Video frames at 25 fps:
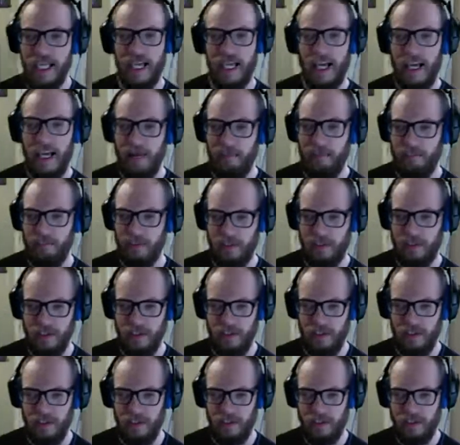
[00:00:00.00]

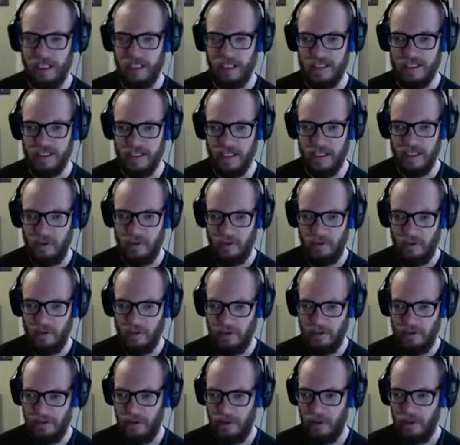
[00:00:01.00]
absolutely. So
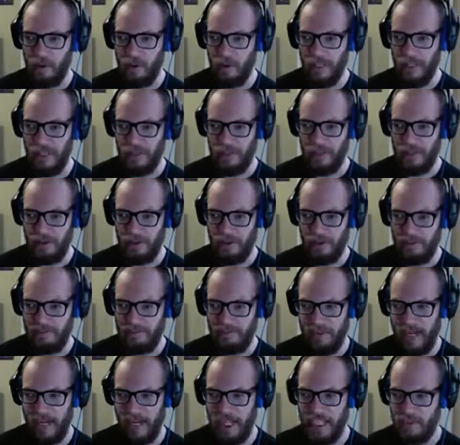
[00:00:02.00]
No Label
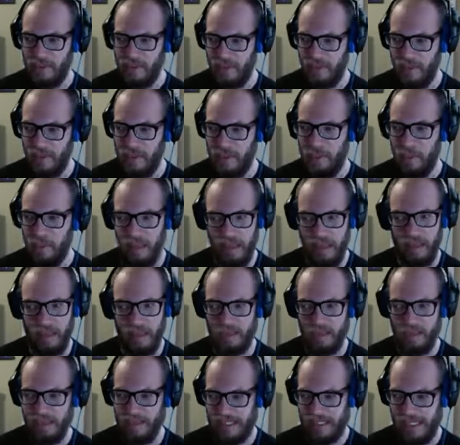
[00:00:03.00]
Defines Me
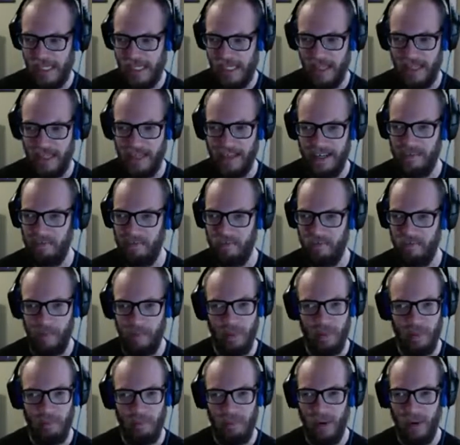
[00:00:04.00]
probably started from the
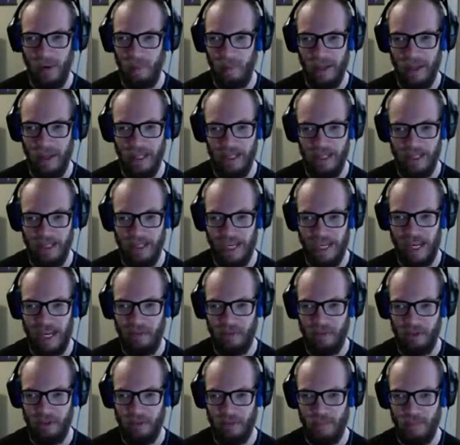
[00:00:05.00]
moment that I
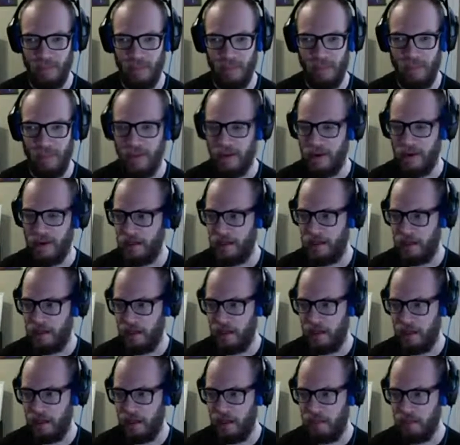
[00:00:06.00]
was born.
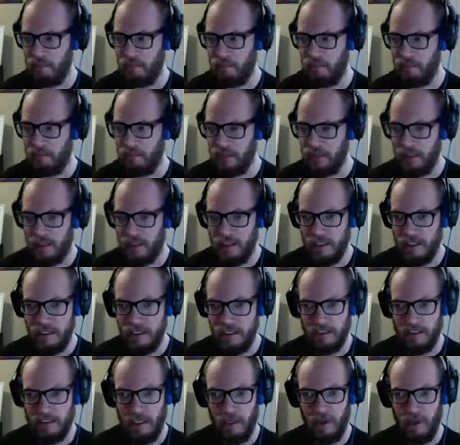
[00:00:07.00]

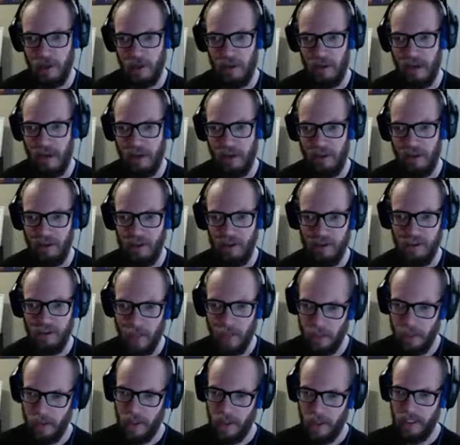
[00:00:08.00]
So I was
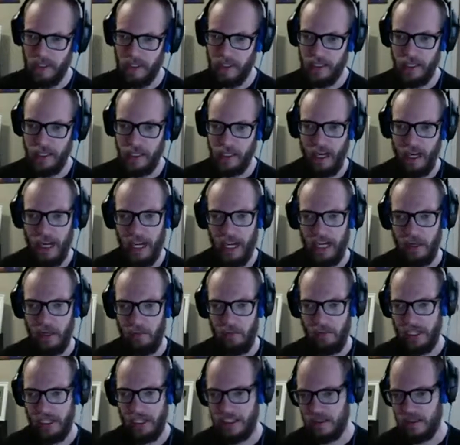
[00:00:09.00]
born 8
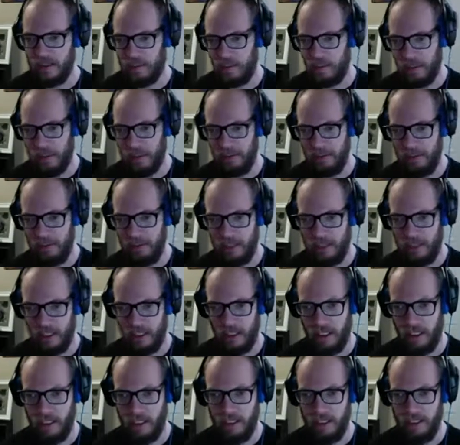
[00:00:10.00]
weeks
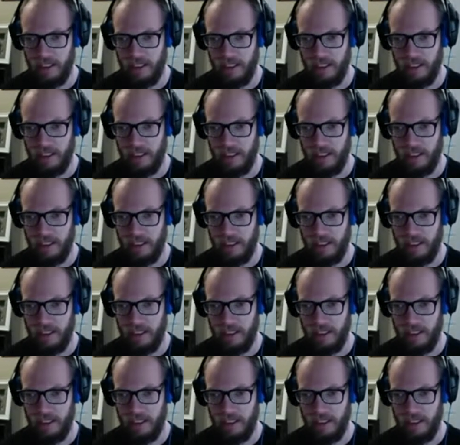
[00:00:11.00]
premature,